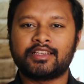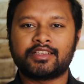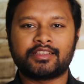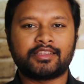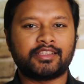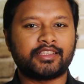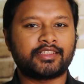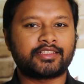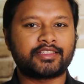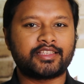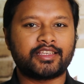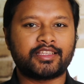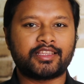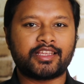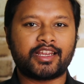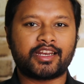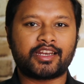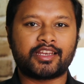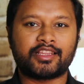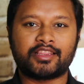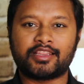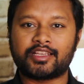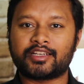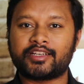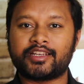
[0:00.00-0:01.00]
they say that
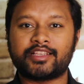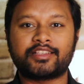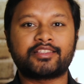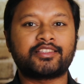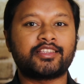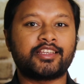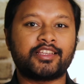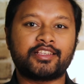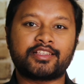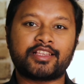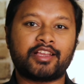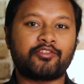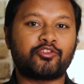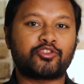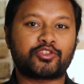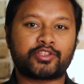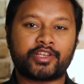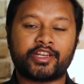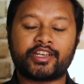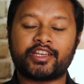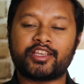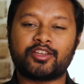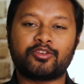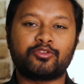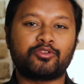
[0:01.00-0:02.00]
in the test series I was
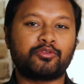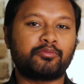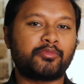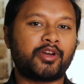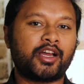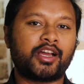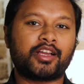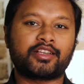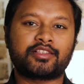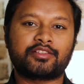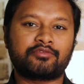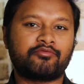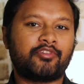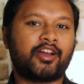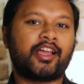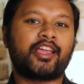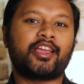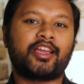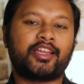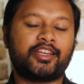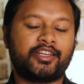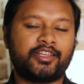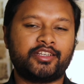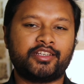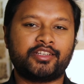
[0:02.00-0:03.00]
getting good marks,
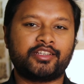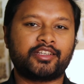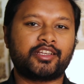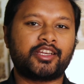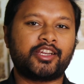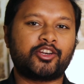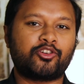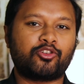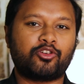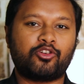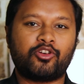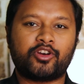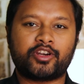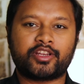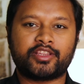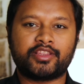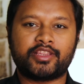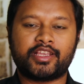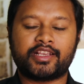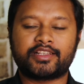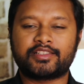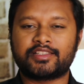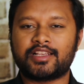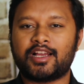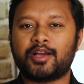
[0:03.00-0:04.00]
why I didn't got in
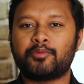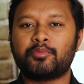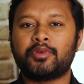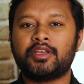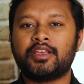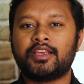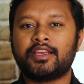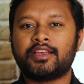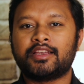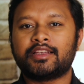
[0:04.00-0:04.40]
the exam.